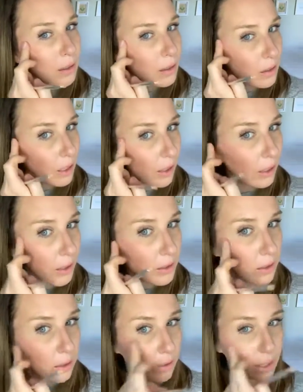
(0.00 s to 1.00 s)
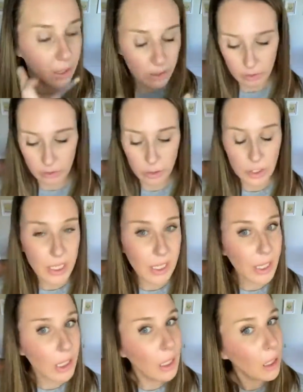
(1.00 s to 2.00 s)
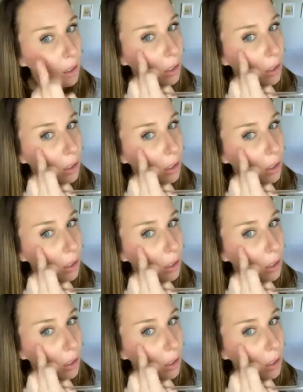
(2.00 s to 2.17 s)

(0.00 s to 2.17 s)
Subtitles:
have a nice little natural sheen.